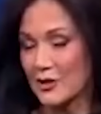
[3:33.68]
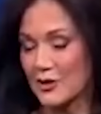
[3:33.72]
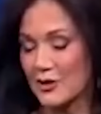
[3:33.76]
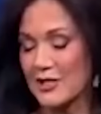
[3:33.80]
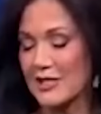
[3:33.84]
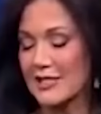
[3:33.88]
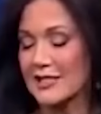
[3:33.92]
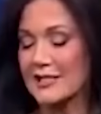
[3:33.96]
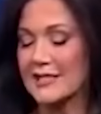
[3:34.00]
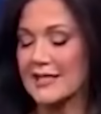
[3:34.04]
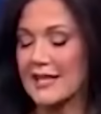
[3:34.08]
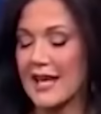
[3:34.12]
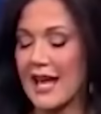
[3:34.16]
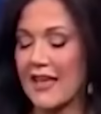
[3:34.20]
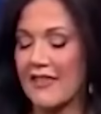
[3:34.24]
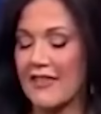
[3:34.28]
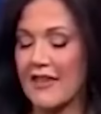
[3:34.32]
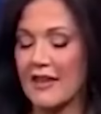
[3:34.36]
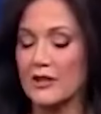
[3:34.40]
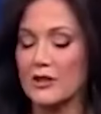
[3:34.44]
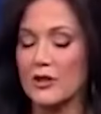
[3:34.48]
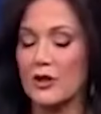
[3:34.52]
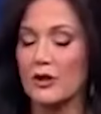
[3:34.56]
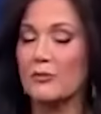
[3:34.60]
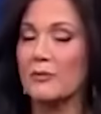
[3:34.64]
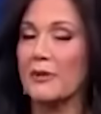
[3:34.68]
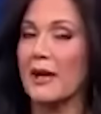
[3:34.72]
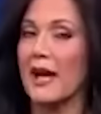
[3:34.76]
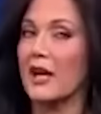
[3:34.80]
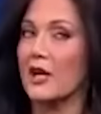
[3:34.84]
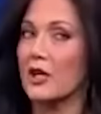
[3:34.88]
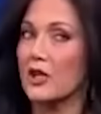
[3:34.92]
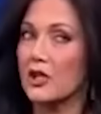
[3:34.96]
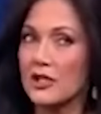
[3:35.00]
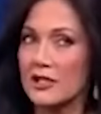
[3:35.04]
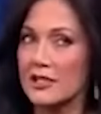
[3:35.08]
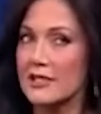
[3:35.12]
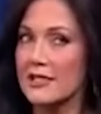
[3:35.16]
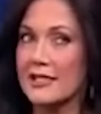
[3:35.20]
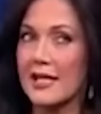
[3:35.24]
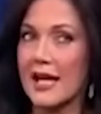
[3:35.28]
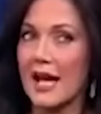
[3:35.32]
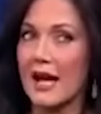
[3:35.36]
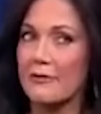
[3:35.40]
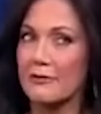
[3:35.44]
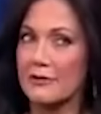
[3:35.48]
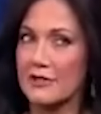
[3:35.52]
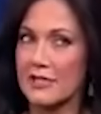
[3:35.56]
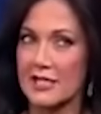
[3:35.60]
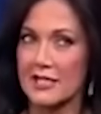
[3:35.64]
Wonder Woman got a new
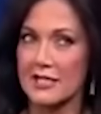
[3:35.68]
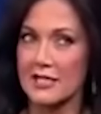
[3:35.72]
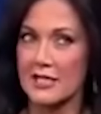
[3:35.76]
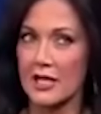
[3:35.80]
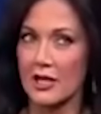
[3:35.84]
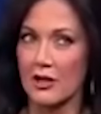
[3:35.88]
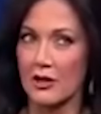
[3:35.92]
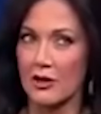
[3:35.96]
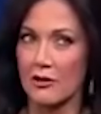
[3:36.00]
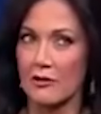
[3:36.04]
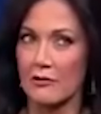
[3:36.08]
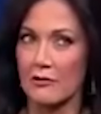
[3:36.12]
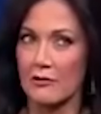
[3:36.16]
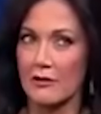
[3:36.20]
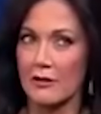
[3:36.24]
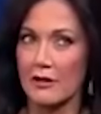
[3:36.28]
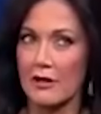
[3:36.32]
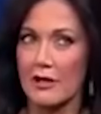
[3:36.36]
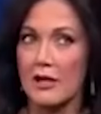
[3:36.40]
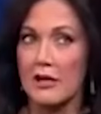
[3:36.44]
chance on CBS.